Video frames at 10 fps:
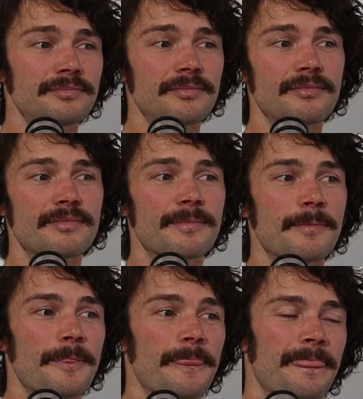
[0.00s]
when that inner
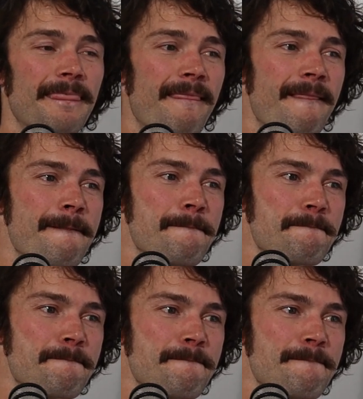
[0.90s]
voice gets really
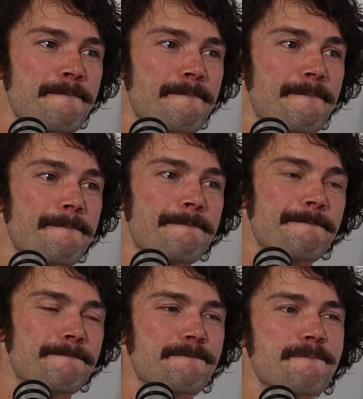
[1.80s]
loud, and
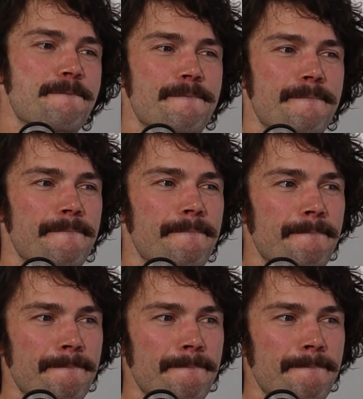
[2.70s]
I don't know, maybe